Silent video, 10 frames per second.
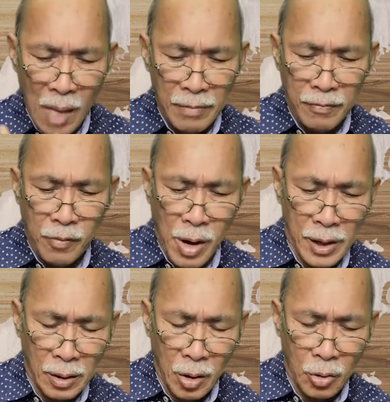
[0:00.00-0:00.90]
before I
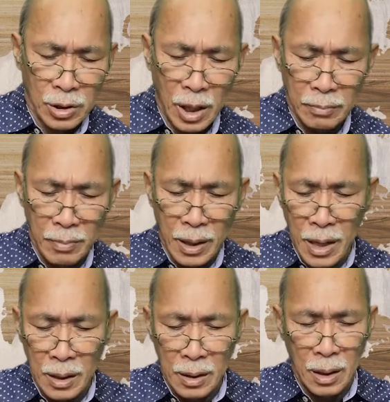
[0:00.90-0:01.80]
close, let me
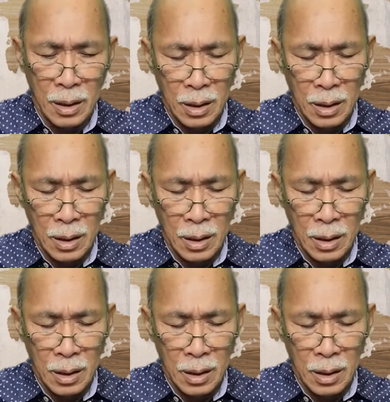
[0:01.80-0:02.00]
read